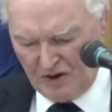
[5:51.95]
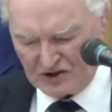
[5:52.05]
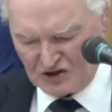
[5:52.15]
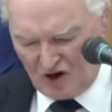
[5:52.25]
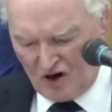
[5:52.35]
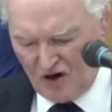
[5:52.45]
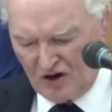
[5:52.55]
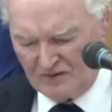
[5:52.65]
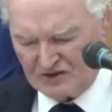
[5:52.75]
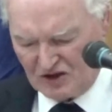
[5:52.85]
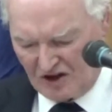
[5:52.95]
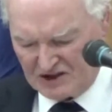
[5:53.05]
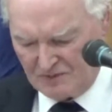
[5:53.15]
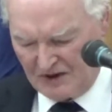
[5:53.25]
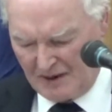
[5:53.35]
or song of
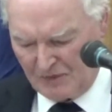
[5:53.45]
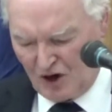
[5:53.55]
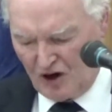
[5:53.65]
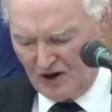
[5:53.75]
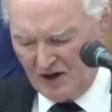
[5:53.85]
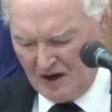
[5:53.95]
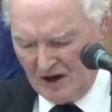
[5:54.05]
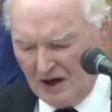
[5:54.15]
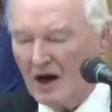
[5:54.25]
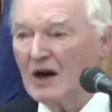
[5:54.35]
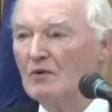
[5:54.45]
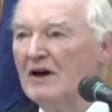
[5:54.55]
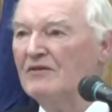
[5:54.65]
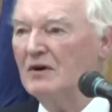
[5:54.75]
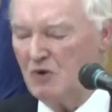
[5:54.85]
Scotsmen abroad or
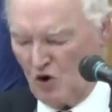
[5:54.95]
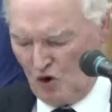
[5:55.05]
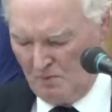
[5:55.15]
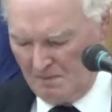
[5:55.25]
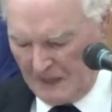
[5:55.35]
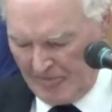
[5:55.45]
away from home,